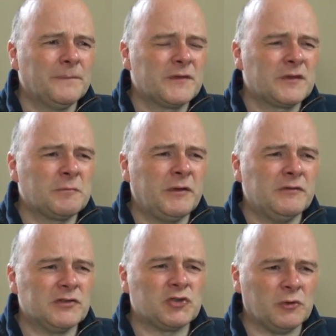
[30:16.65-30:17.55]

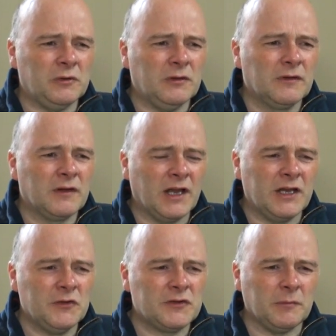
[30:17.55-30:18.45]
spiritual than I
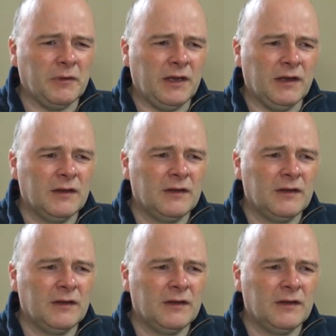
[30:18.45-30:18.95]
used to be.